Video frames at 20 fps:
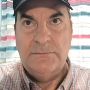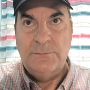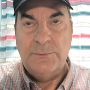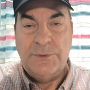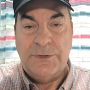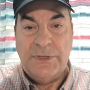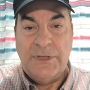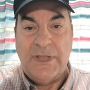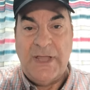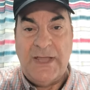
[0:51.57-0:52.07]

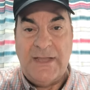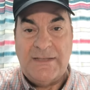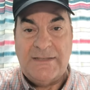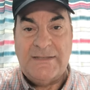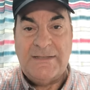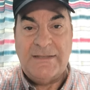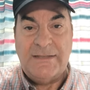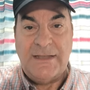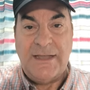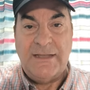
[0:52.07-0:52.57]

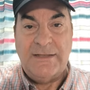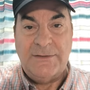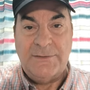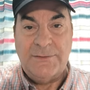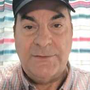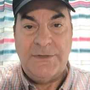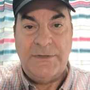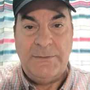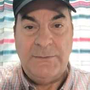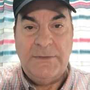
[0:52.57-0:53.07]
realizing that
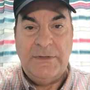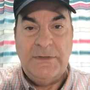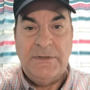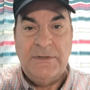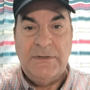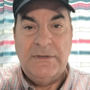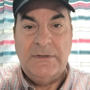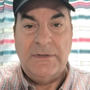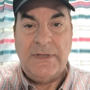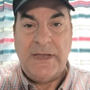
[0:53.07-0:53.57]
dream
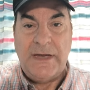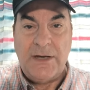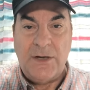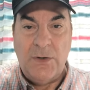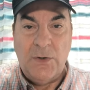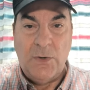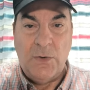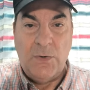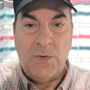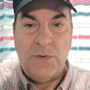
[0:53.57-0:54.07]
that
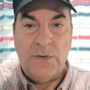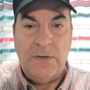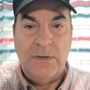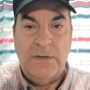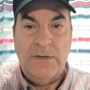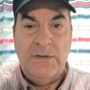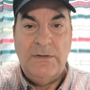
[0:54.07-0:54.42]
goal